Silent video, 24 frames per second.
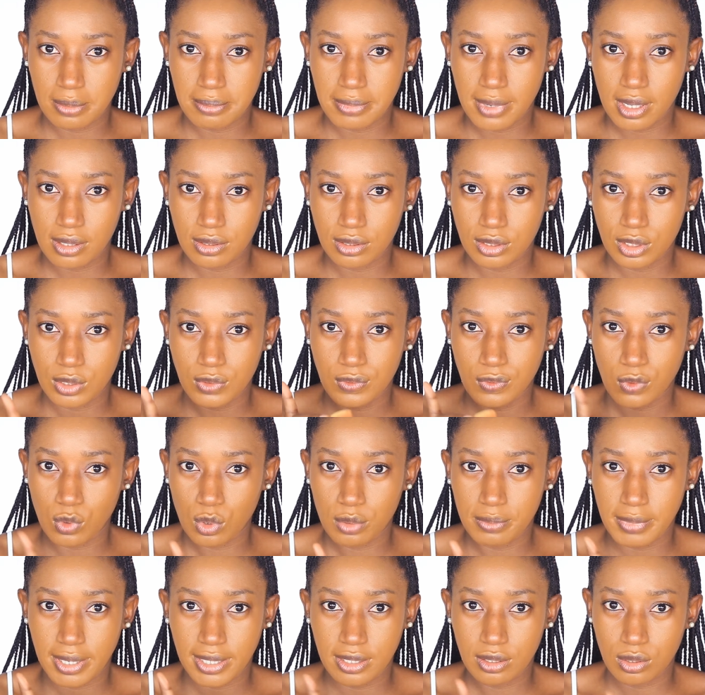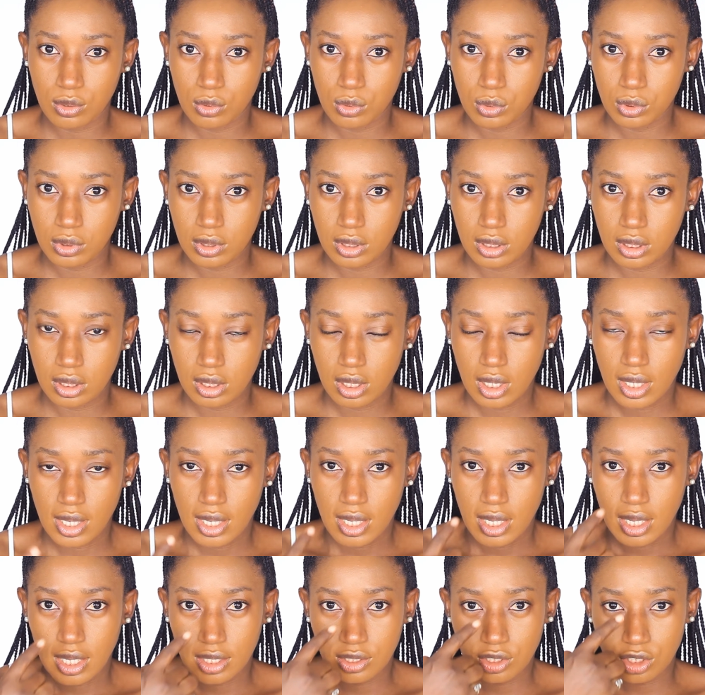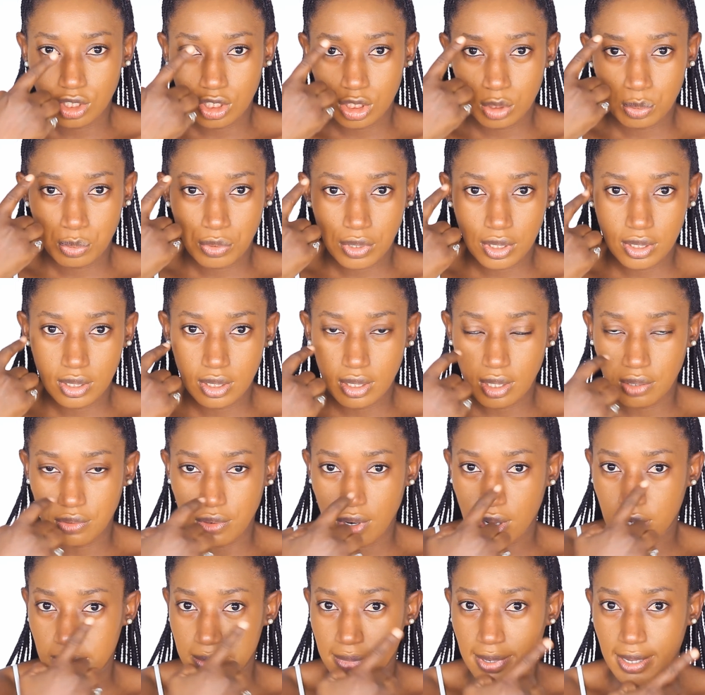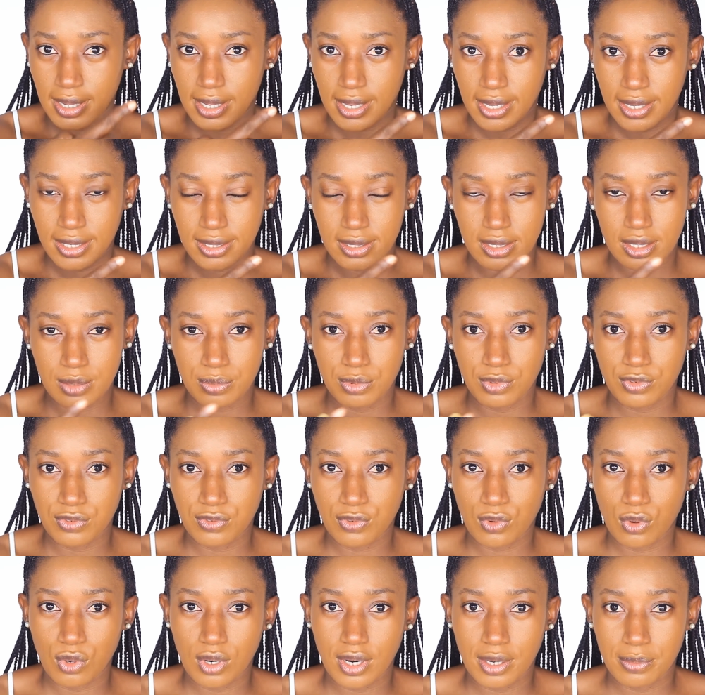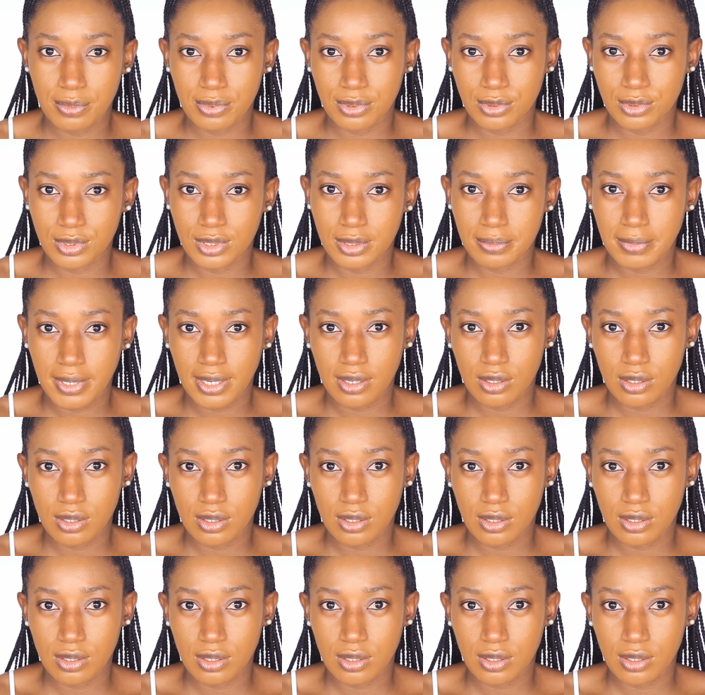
amounts for my nose and just spread it around my eyes before I put my